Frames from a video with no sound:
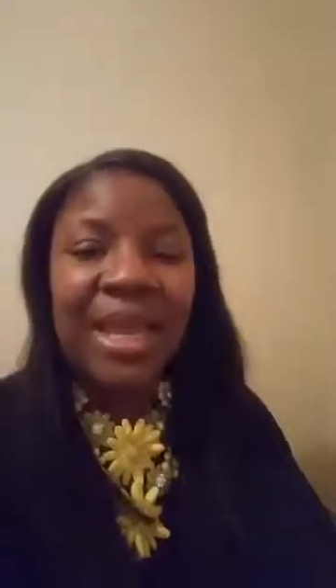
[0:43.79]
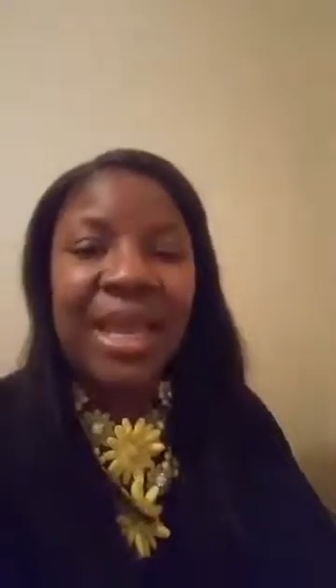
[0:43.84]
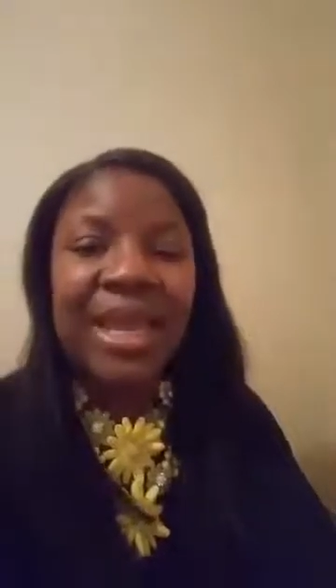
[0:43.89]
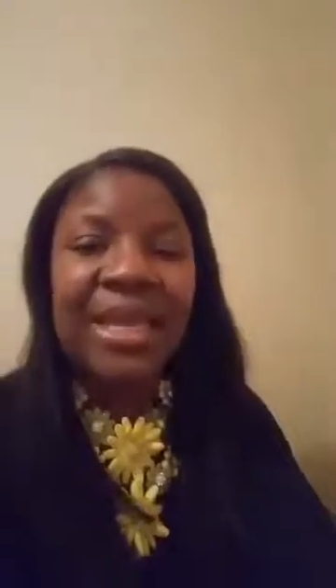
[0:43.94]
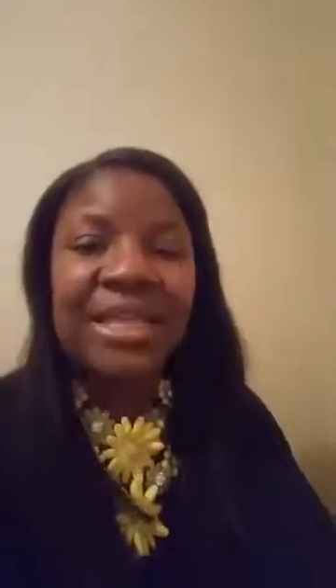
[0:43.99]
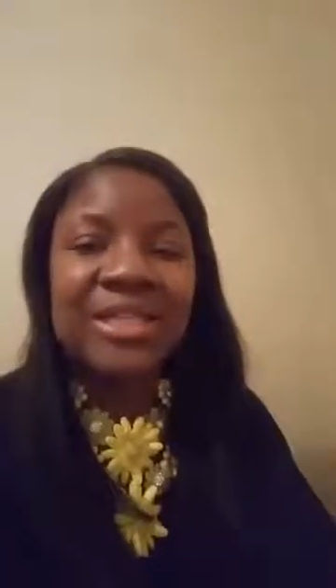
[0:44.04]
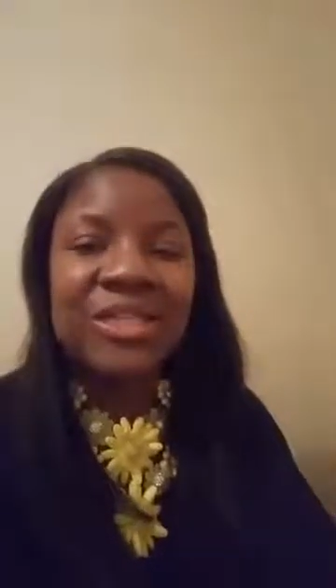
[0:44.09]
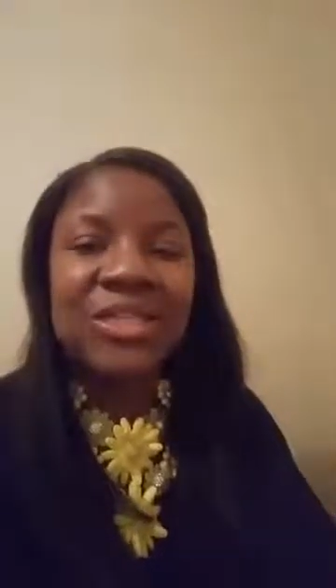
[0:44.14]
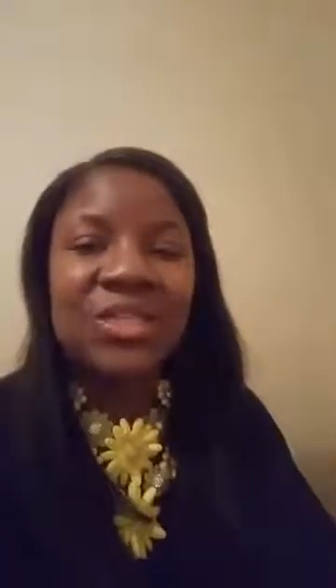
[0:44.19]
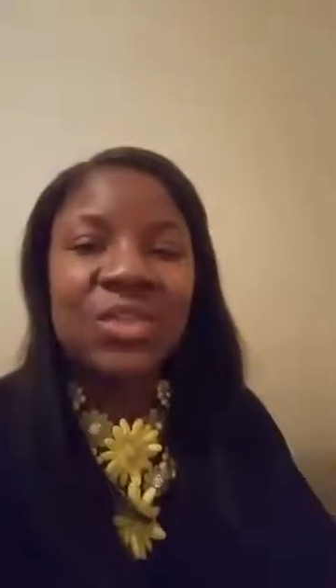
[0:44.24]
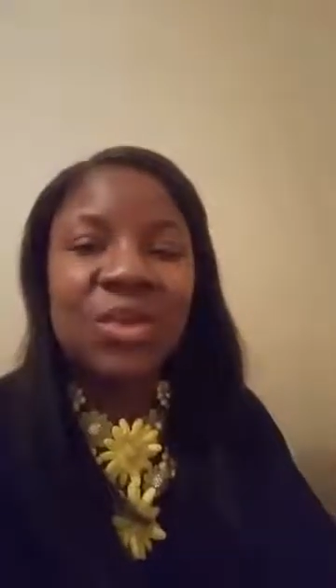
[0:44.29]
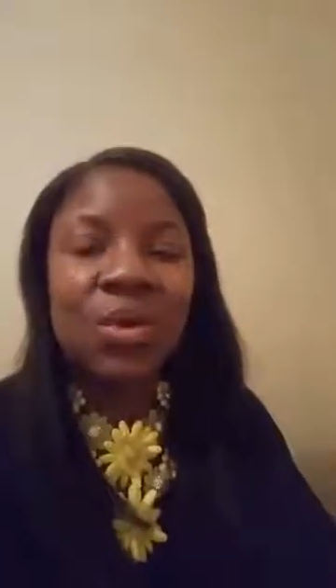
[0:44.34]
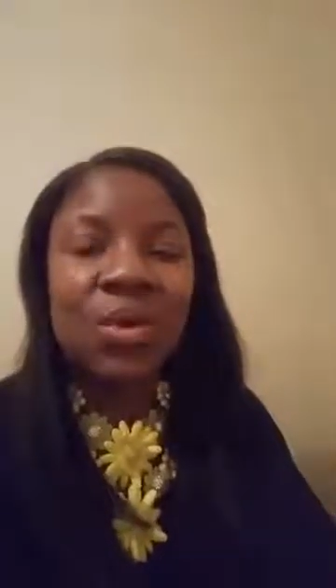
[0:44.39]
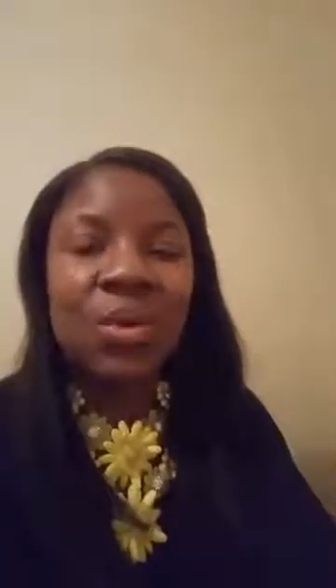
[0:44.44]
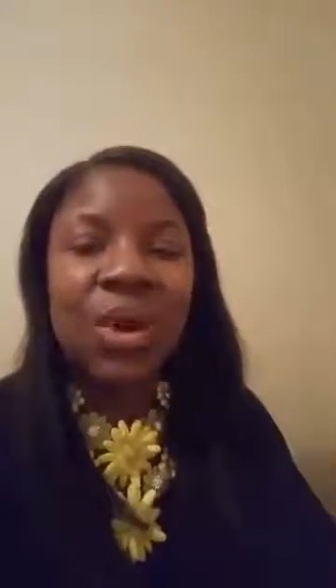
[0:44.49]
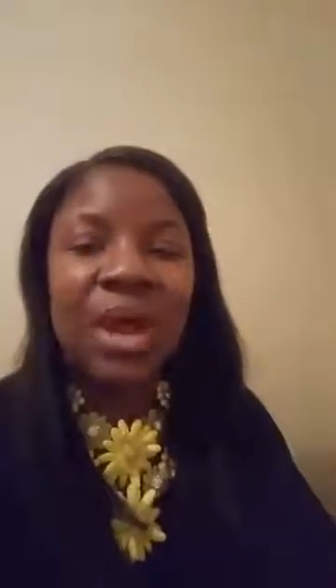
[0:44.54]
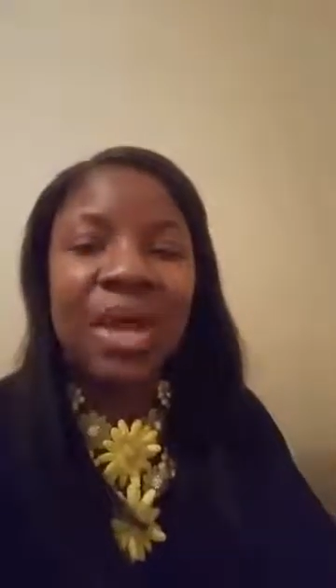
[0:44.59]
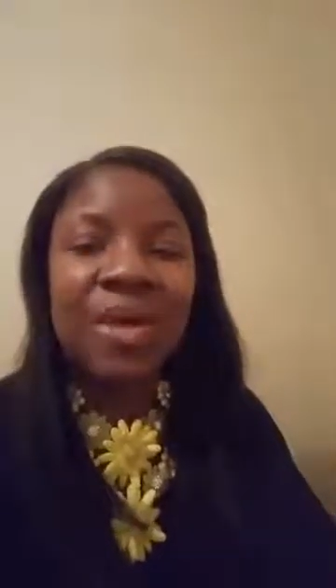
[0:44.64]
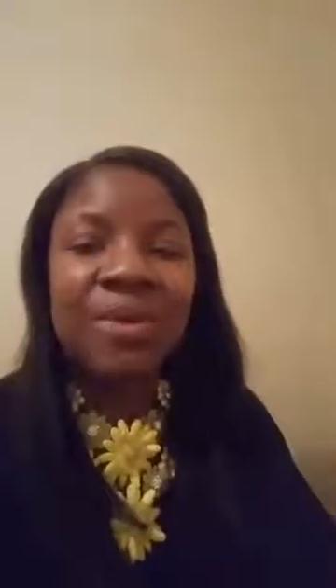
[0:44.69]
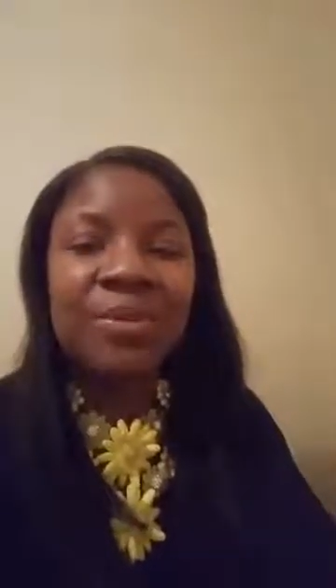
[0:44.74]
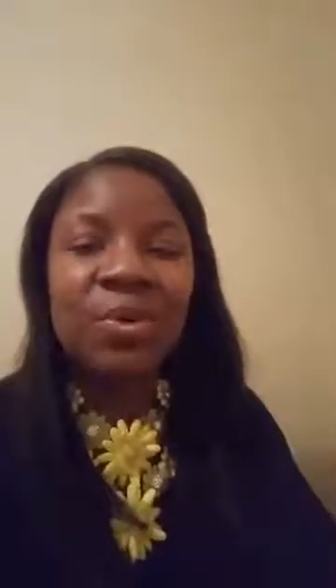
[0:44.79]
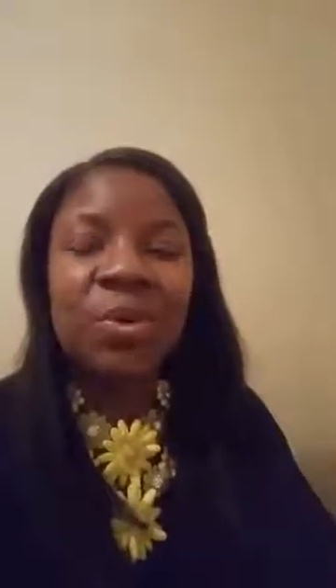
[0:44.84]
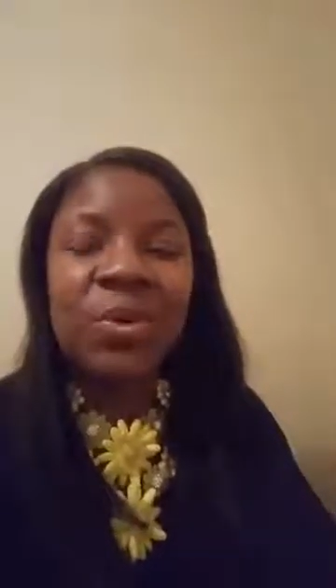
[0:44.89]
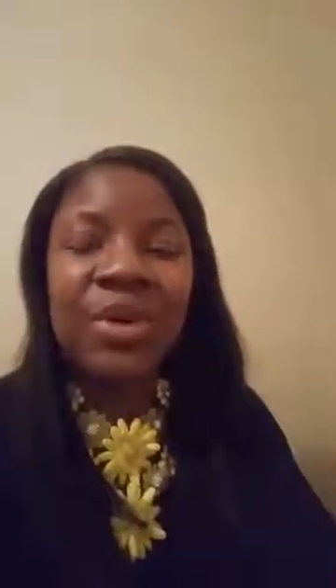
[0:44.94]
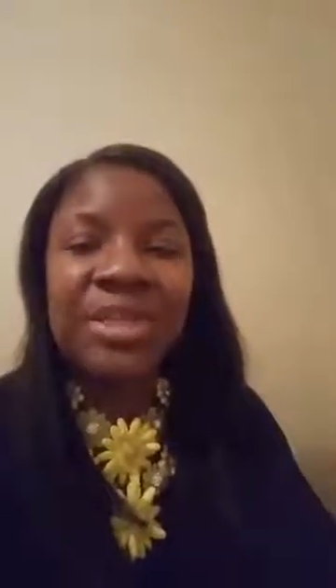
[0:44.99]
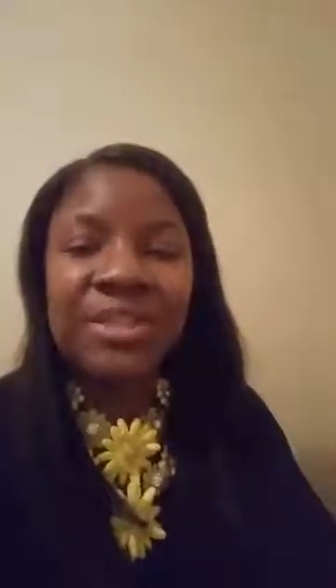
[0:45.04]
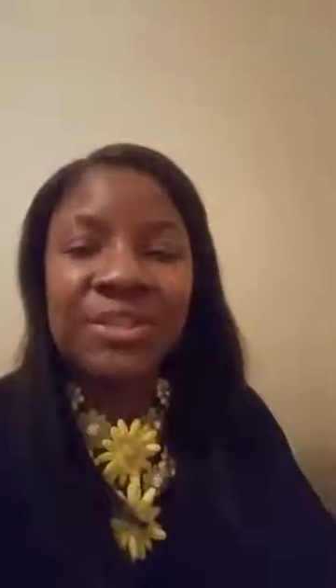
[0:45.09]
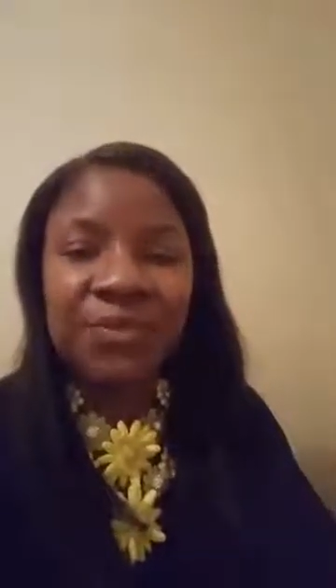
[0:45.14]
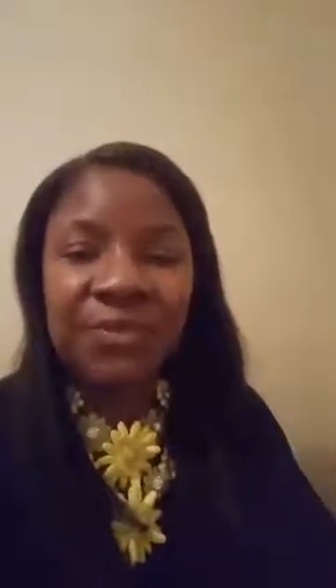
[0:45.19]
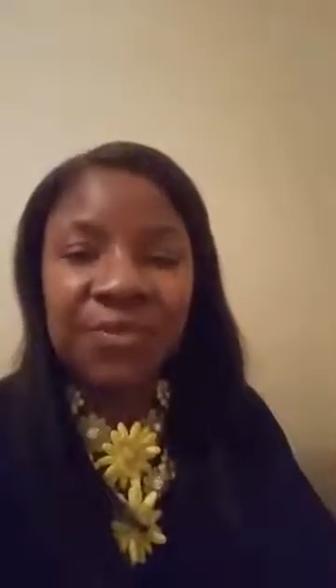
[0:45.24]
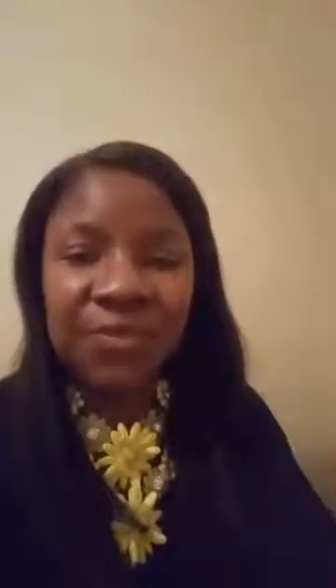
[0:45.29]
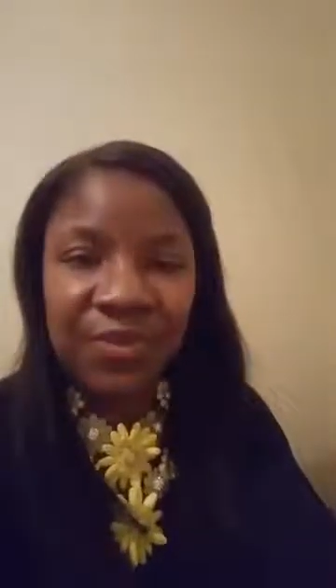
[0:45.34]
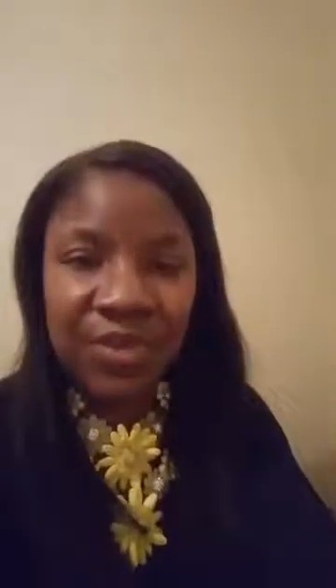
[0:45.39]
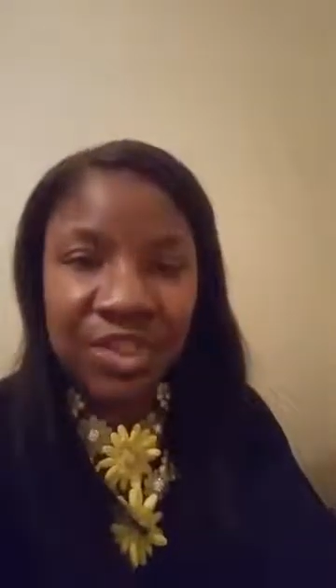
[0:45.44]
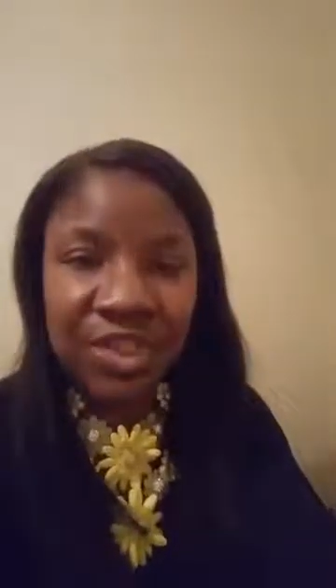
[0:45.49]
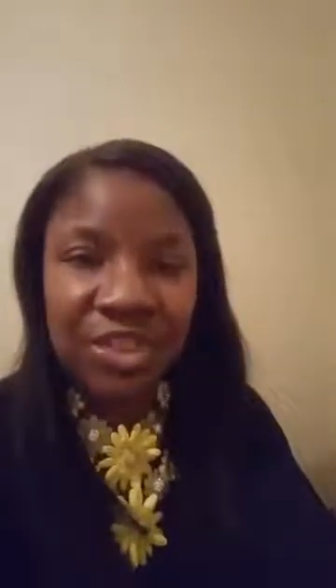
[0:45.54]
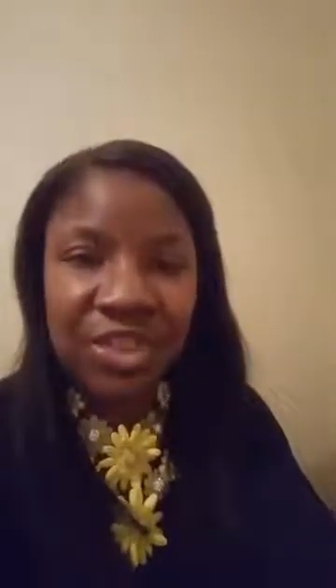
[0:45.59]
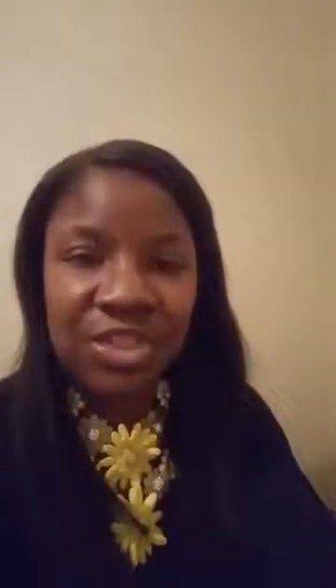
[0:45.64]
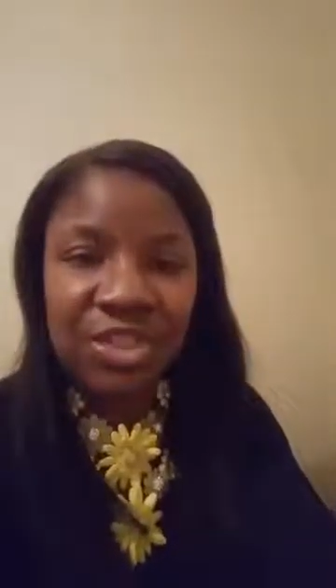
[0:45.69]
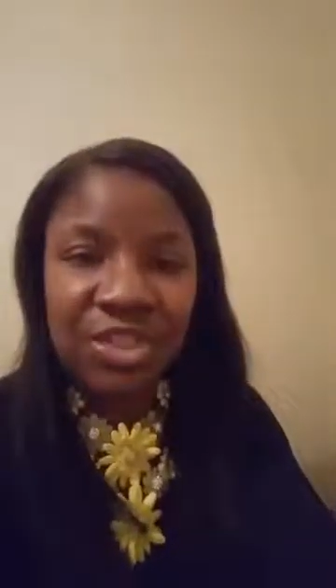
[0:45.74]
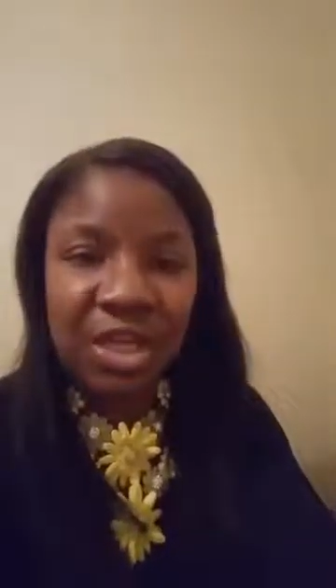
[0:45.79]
And so I'm going to finish